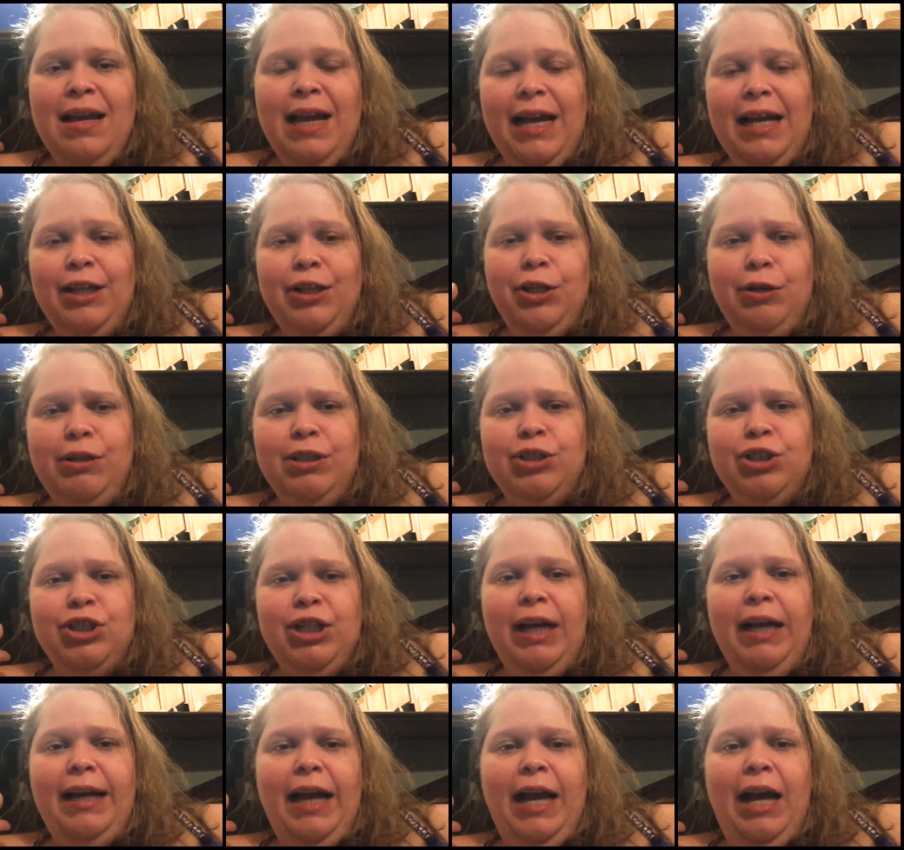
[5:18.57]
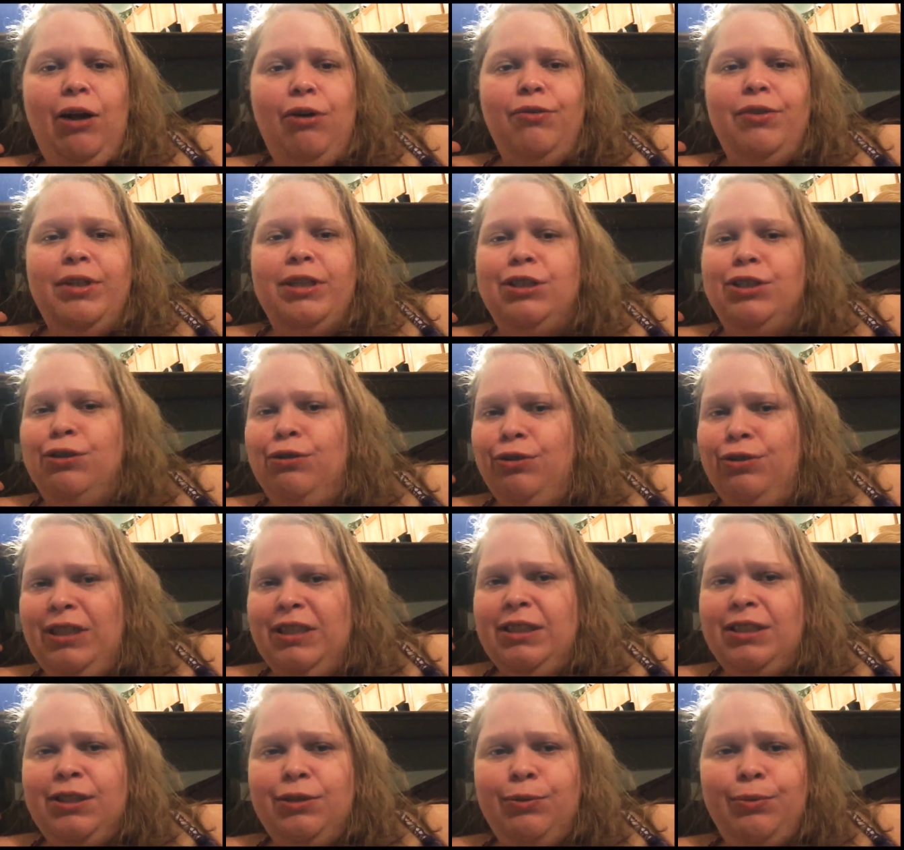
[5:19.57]
And you can check out the
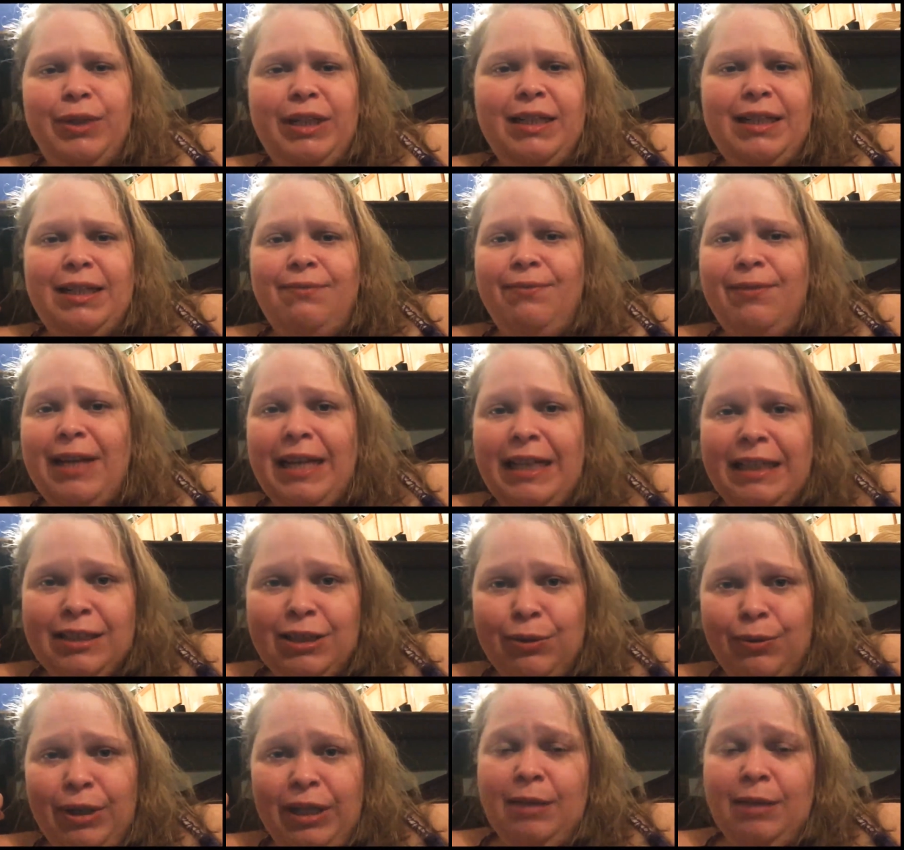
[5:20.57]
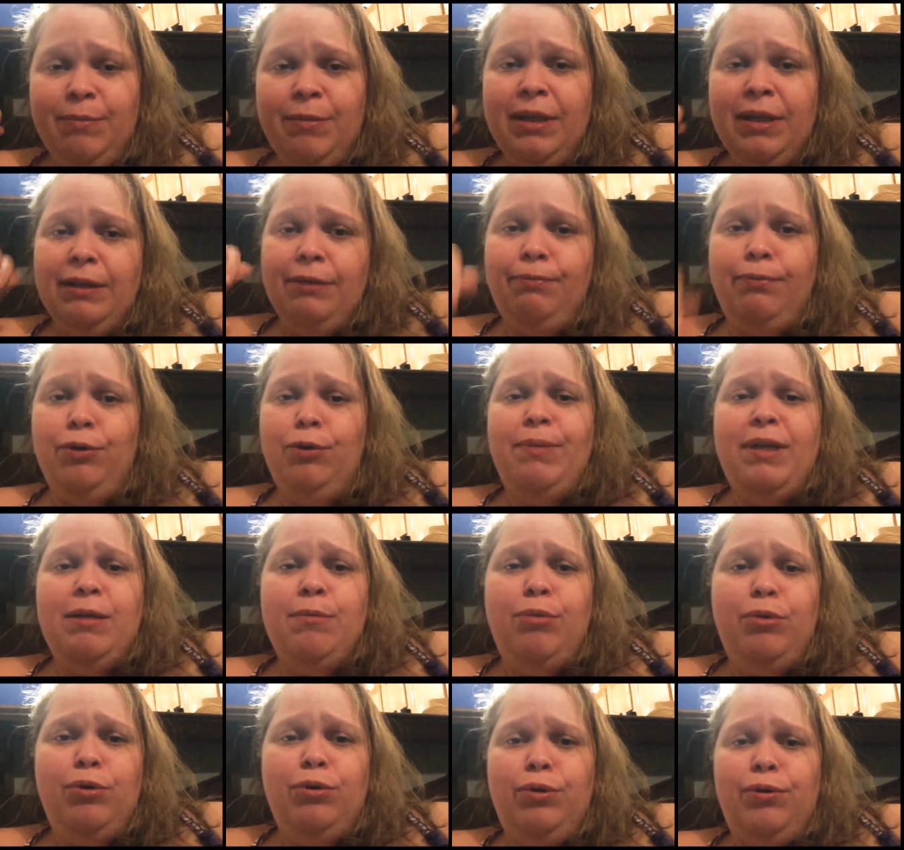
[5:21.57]
Soothing Serenity face cream for
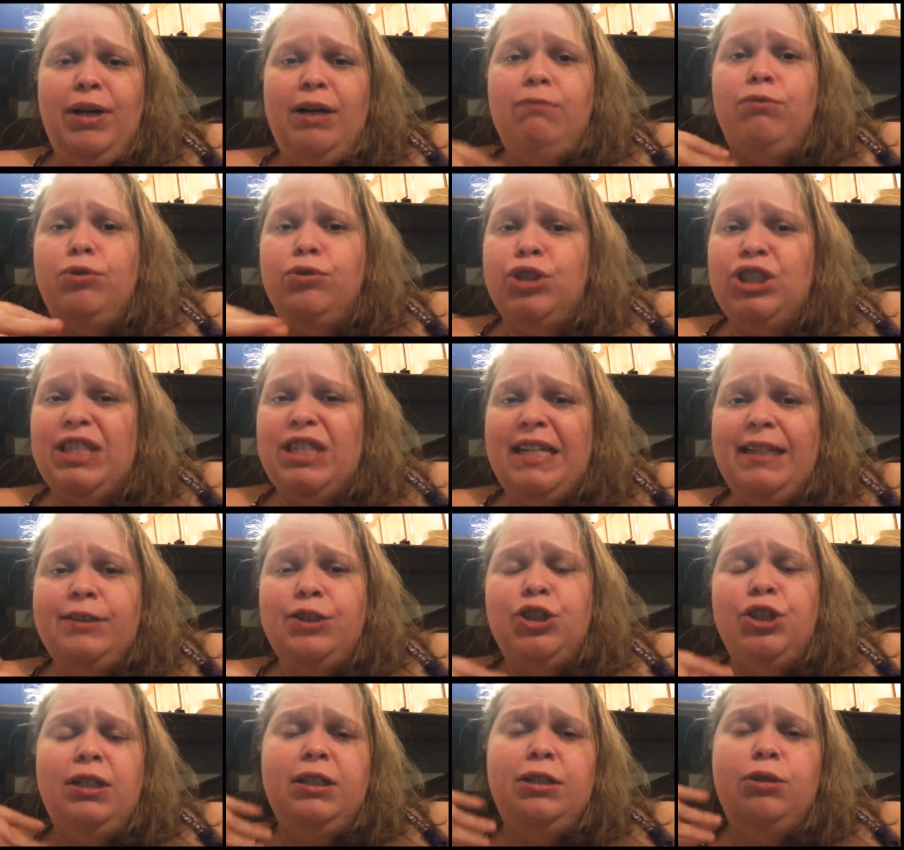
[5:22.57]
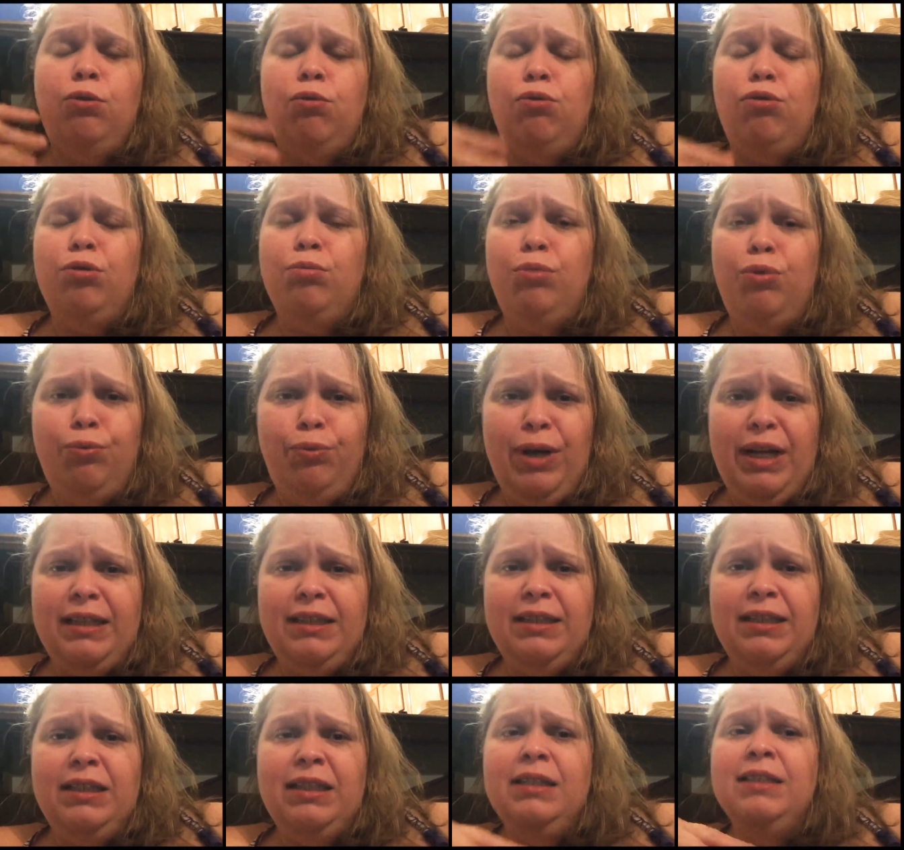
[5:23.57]
people who have rosacea and horrible
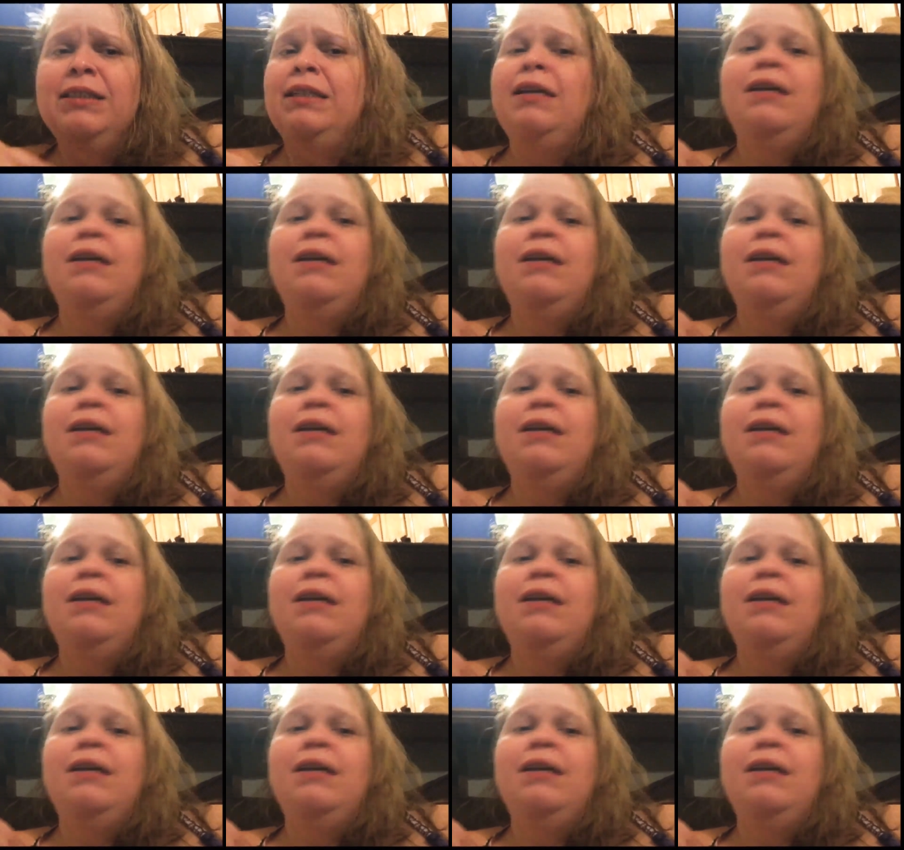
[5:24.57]
redness.